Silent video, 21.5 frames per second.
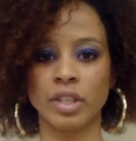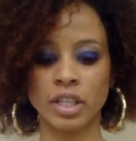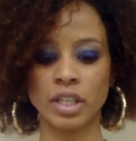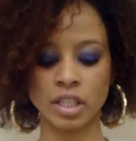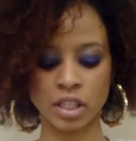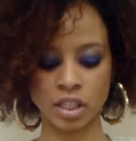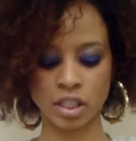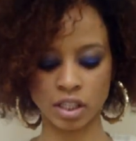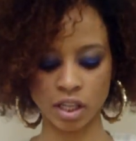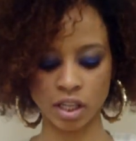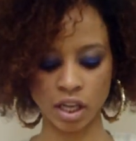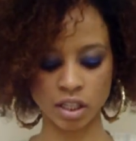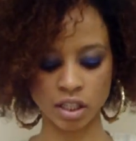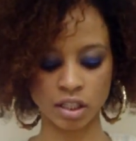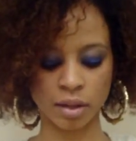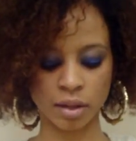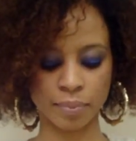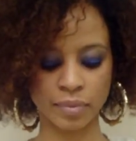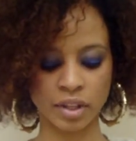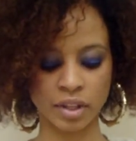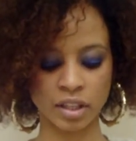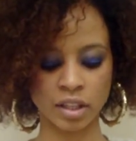This is not
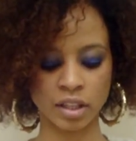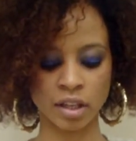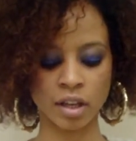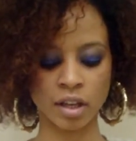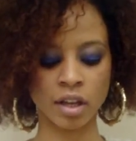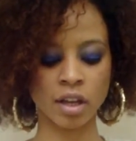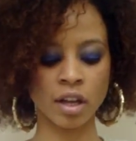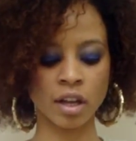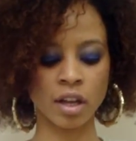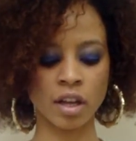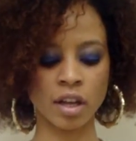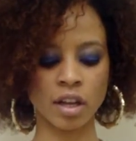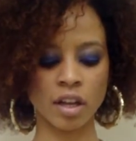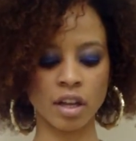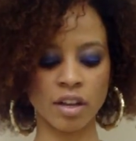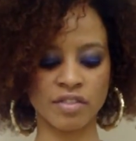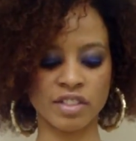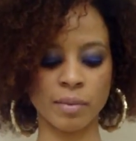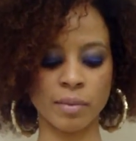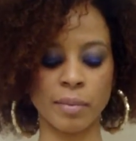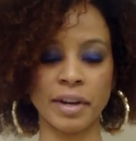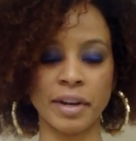something,
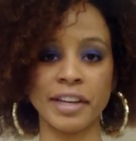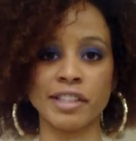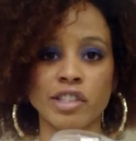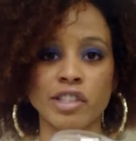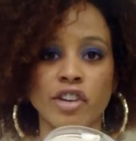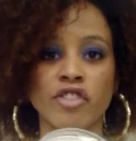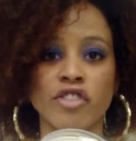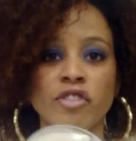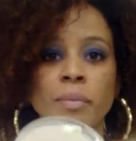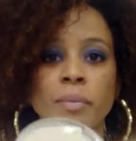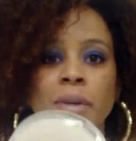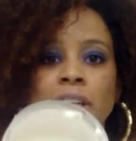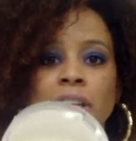if somebody served me